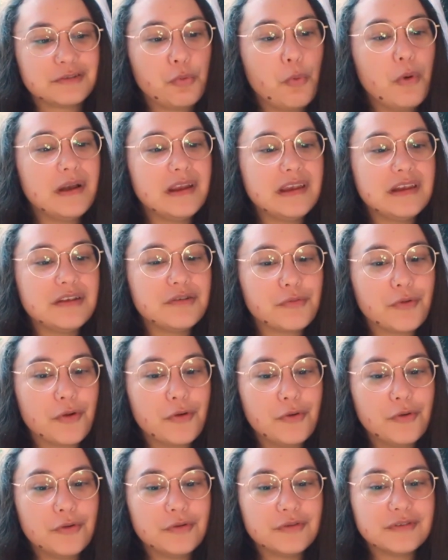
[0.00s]

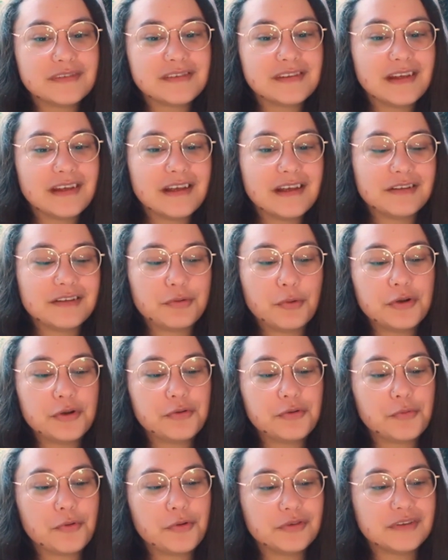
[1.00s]
20-year-old
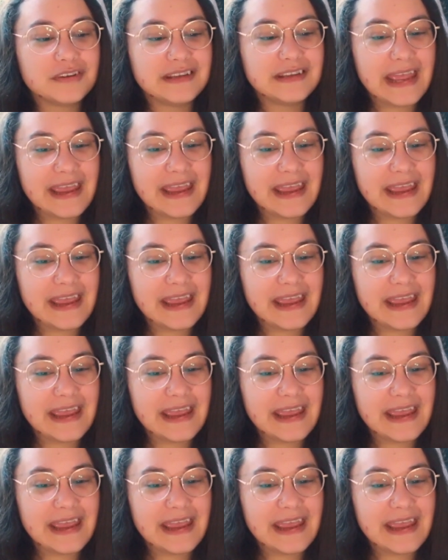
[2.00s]
dead.